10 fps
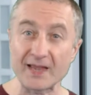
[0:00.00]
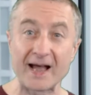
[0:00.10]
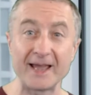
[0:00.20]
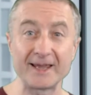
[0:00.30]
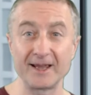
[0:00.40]

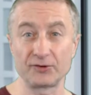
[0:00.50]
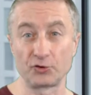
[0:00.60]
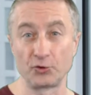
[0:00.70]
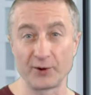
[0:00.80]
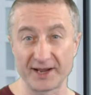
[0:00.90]
I
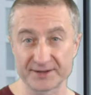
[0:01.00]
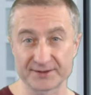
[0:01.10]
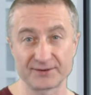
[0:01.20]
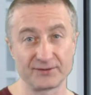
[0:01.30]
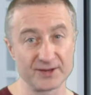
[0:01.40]
get
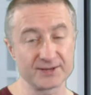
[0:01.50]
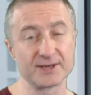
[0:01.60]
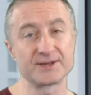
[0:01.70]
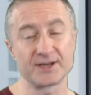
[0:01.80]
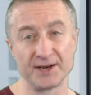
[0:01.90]
dressed. This
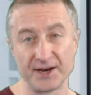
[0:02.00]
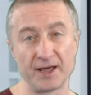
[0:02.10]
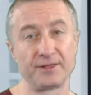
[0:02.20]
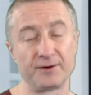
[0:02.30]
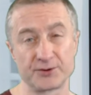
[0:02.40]
is
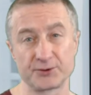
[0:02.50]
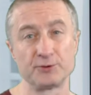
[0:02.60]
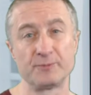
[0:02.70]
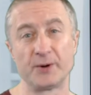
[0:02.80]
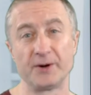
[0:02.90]
another
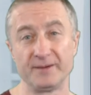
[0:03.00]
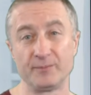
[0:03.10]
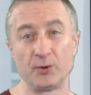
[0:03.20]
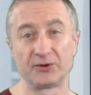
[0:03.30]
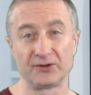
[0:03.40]
super
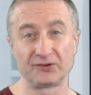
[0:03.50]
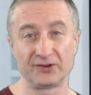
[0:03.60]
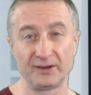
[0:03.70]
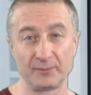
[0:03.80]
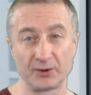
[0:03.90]
important
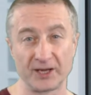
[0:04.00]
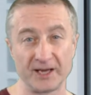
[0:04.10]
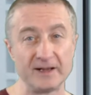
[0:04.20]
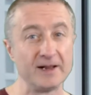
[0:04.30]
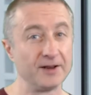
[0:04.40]
tip,
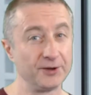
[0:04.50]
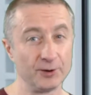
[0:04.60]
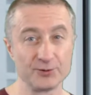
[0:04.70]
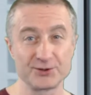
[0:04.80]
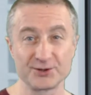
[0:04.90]
okay?
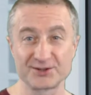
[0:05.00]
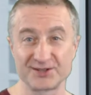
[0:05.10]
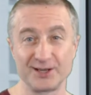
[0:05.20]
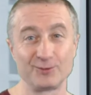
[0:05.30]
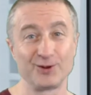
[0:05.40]
Don't just
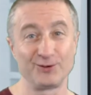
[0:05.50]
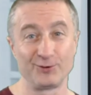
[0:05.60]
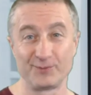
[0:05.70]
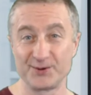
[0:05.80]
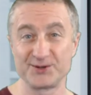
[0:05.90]
sit with
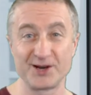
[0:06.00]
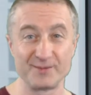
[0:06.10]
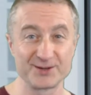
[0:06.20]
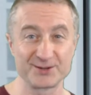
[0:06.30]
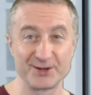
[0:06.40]
your
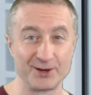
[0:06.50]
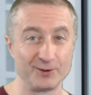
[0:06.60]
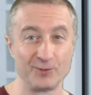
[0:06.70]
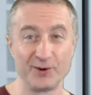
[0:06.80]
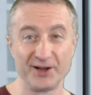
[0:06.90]
pajamas there
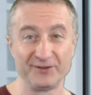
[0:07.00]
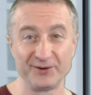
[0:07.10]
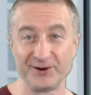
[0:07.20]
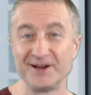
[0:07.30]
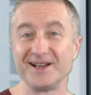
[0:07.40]
or
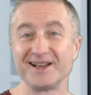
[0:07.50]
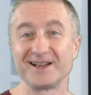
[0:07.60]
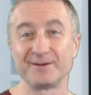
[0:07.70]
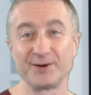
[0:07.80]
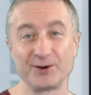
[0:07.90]
whatever
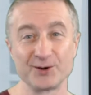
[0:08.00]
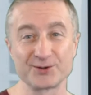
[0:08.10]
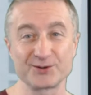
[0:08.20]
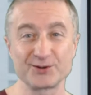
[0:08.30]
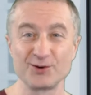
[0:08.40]

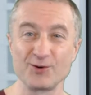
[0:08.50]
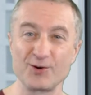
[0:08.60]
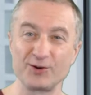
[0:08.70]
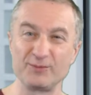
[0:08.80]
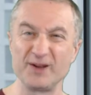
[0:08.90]
because you're
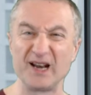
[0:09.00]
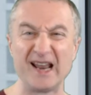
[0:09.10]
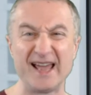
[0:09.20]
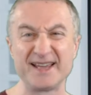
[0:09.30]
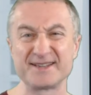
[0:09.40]
going to be
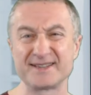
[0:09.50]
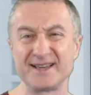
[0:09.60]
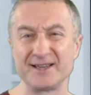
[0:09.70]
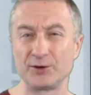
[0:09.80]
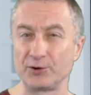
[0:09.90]

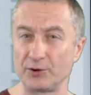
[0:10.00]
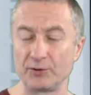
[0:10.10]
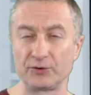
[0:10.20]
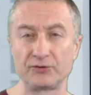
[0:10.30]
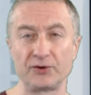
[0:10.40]
lazy. You
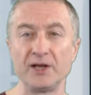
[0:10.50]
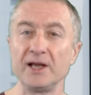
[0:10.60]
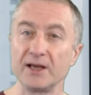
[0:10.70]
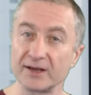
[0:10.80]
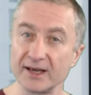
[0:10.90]
don't
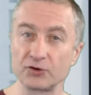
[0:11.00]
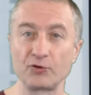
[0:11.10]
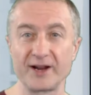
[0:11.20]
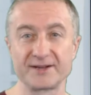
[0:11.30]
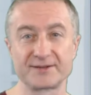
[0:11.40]
get
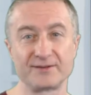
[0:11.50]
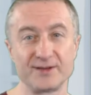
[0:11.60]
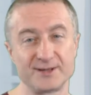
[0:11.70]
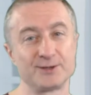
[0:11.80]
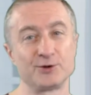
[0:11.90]
dressed.
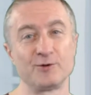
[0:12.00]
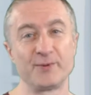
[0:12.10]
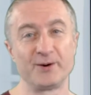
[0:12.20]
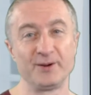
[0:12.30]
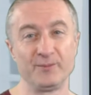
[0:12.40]
This is
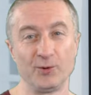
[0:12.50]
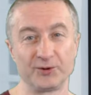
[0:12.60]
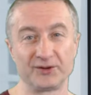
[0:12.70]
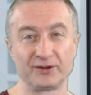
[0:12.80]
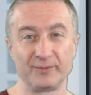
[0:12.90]
super
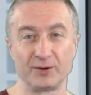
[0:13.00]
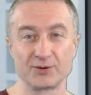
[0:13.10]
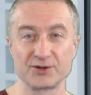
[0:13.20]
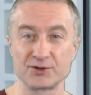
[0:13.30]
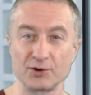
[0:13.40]
important
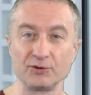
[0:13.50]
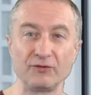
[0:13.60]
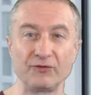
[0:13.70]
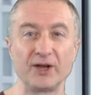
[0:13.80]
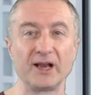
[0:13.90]
because it's going
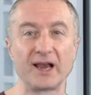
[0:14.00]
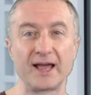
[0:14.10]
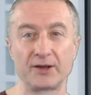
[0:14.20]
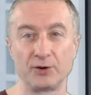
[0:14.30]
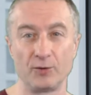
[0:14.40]
to feel
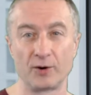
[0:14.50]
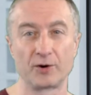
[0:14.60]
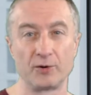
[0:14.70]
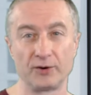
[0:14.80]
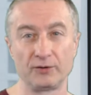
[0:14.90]
like you are
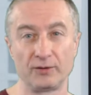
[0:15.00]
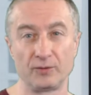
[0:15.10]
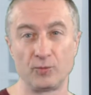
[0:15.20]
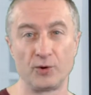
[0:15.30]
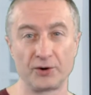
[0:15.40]
going to the
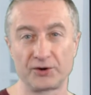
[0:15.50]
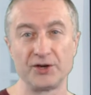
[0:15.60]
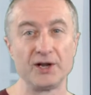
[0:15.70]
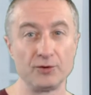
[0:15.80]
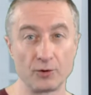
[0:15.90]
work.
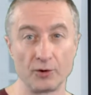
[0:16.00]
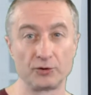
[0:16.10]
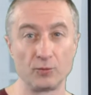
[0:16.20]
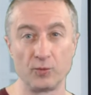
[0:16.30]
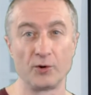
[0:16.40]
You're going
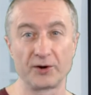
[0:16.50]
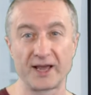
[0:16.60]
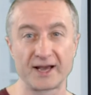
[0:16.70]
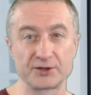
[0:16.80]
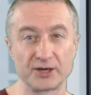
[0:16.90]
to work
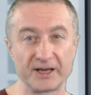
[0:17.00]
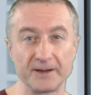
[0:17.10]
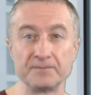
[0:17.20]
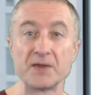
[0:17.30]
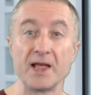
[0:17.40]

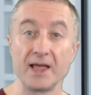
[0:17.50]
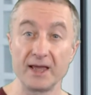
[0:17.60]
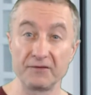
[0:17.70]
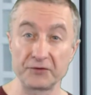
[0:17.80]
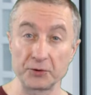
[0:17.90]
actually.
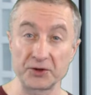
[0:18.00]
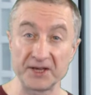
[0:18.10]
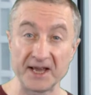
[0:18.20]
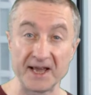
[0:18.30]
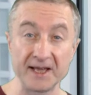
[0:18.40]
If you
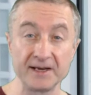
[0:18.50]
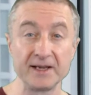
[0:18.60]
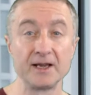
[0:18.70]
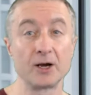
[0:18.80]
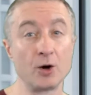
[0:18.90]
can
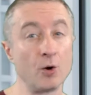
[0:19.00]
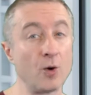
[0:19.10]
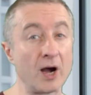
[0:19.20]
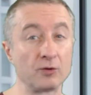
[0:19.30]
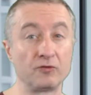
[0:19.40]
go
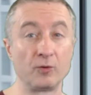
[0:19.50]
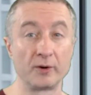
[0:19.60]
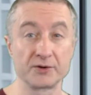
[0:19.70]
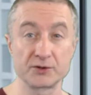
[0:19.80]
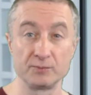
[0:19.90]
out
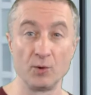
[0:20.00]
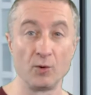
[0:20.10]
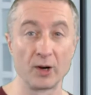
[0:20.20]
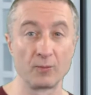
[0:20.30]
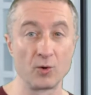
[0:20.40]
for a
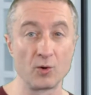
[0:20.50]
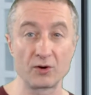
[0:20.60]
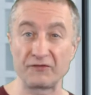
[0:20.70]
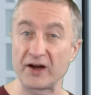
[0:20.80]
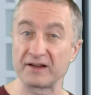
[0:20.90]
small
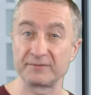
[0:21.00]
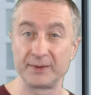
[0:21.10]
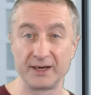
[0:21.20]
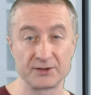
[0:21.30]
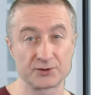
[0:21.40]
walk, 5
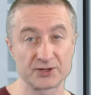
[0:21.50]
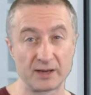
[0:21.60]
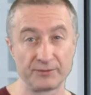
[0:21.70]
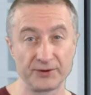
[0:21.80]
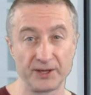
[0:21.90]
minutes or
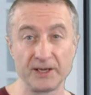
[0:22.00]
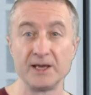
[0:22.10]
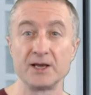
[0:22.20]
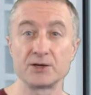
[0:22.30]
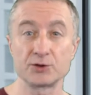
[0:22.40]
something,
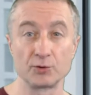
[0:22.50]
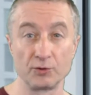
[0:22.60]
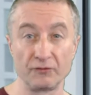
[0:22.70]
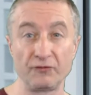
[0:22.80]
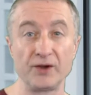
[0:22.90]
so
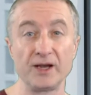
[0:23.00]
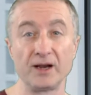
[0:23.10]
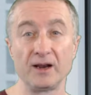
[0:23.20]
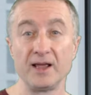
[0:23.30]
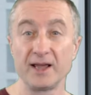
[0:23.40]
you
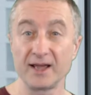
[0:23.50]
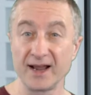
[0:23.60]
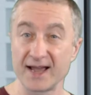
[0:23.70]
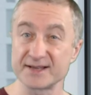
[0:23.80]
feel it